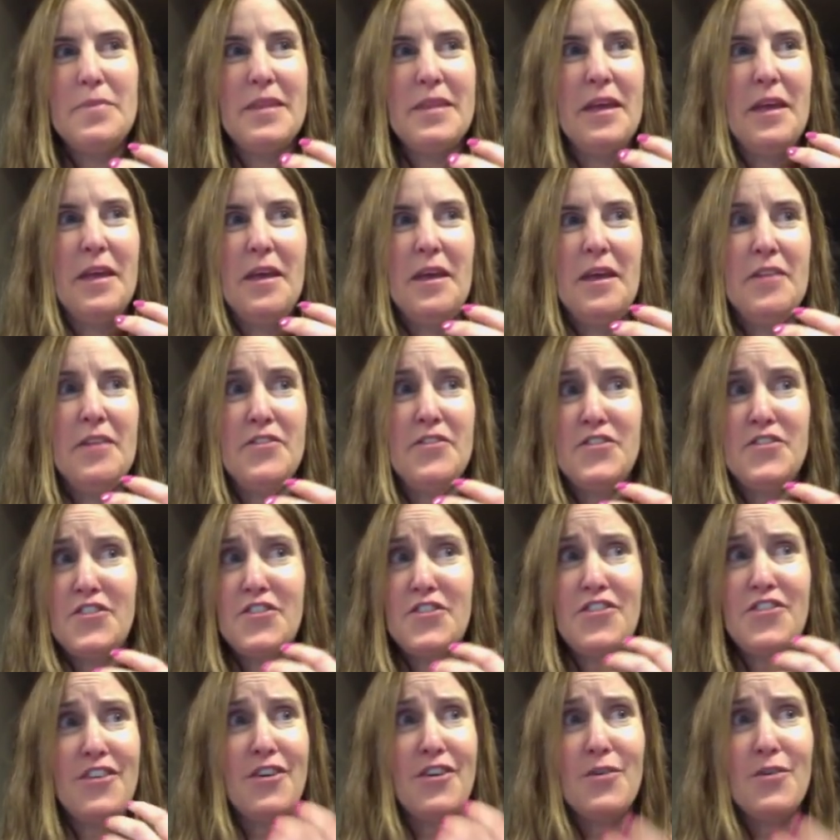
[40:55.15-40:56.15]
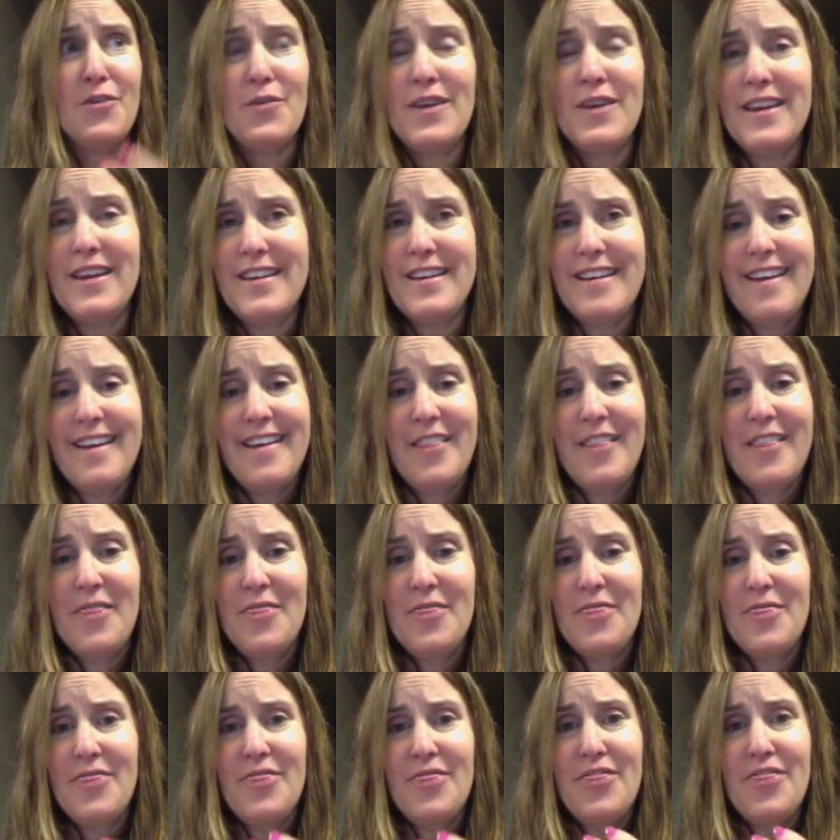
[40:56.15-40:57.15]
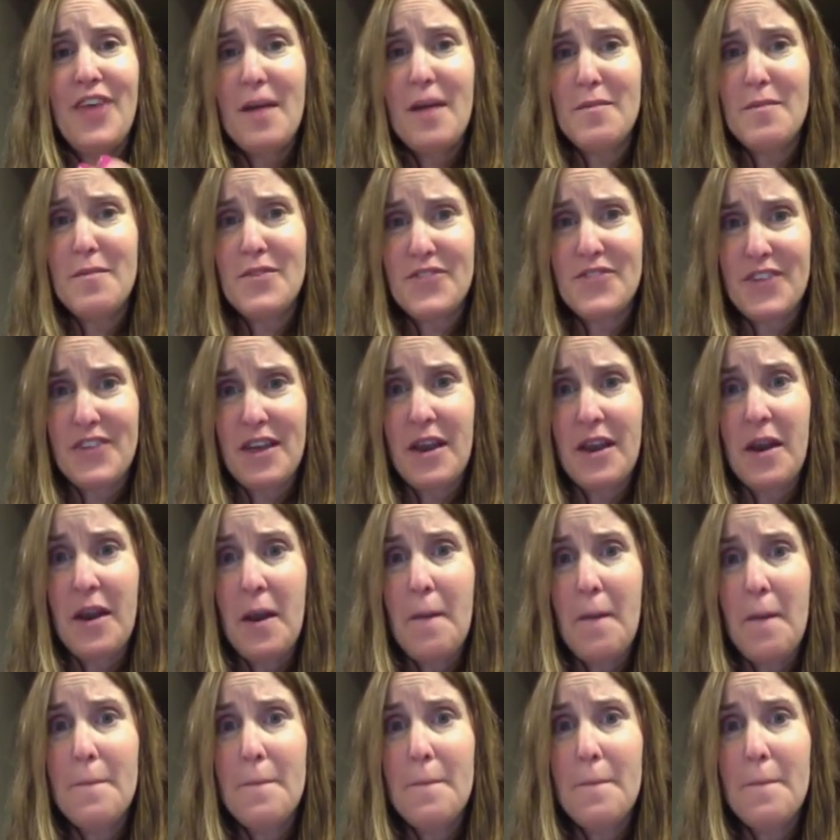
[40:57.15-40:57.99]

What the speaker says: It's to secrete thymosin,